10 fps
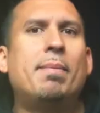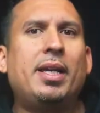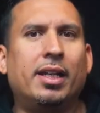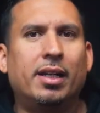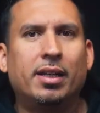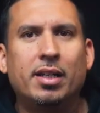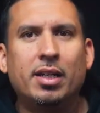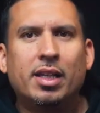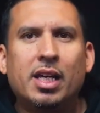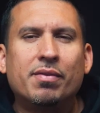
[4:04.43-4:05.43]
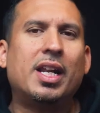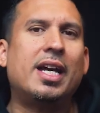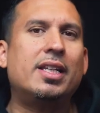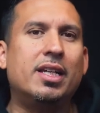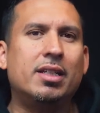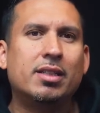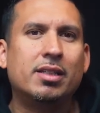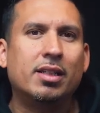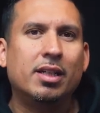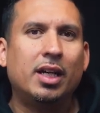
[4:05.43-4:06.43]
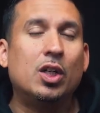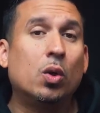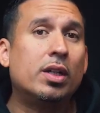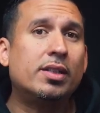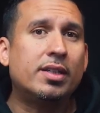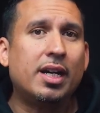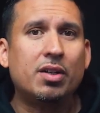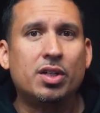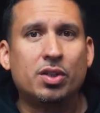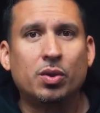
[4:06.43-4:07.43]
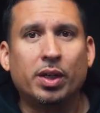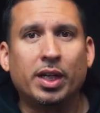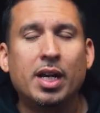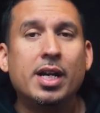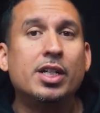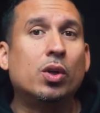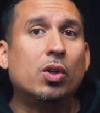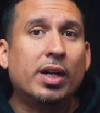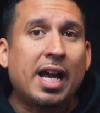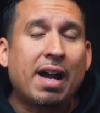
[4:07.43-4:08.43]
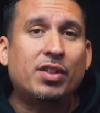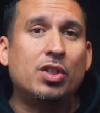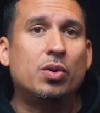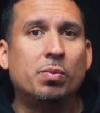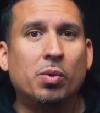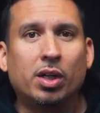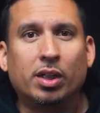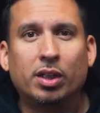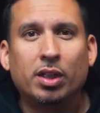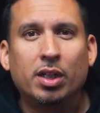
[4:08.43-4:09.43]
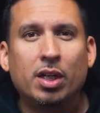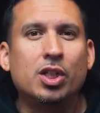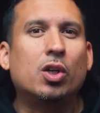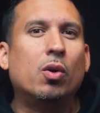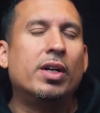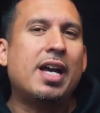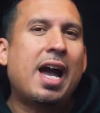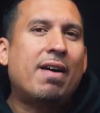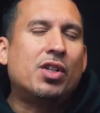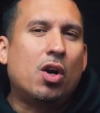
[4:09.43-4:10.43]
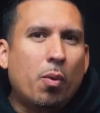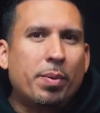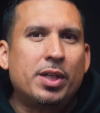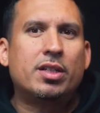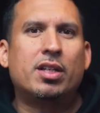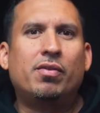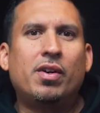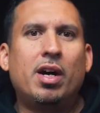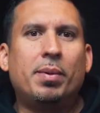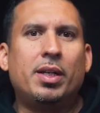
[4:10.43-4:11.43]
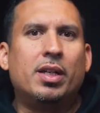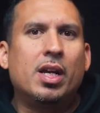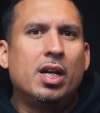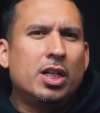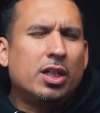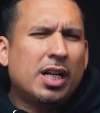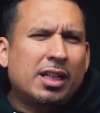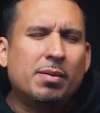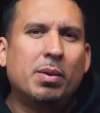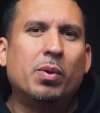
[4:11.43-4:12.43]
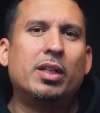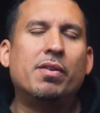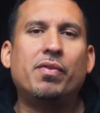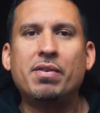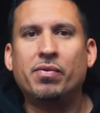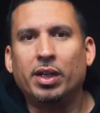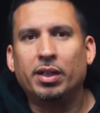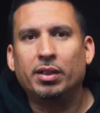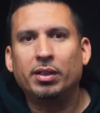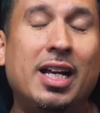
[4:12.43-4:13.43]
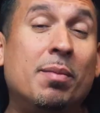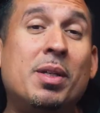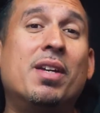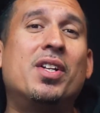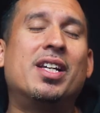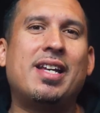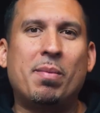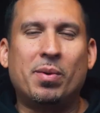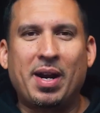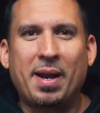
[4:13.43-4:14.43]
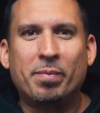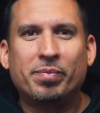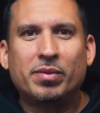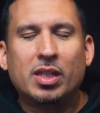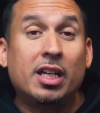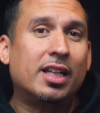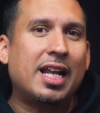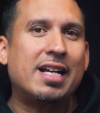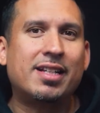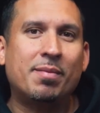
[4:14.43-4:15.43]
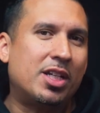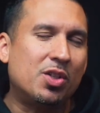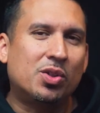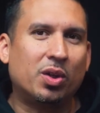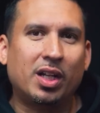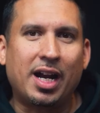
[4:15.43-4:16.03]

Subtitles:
mean? Think of it like this. In order to tell your story, you're going to have to do some work. You're going to have to open yourself up, and you're going to have to be willing to fight for it. Let me give you an example, right? Think of the last time that you told a lie.